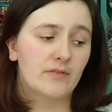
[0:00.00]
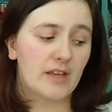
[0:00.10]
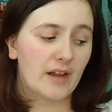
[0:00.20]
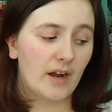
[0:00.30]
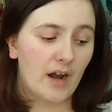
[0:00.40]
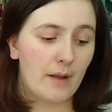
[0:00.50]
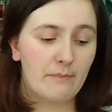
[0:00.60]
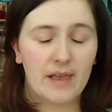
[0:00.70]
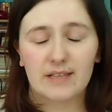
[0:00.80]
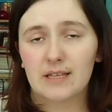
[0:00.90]
They're
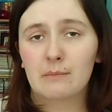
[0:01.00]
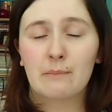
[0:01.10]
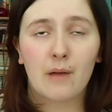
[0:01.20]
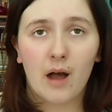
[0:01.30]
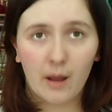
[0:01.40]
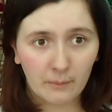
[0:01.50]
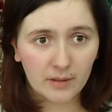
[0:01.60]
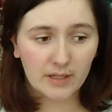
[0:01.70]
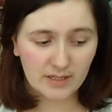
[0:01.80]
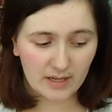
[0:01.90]
amazing. My
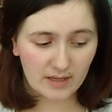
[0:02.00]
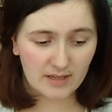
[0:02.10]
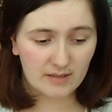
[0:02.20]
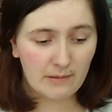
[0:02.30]
mom is like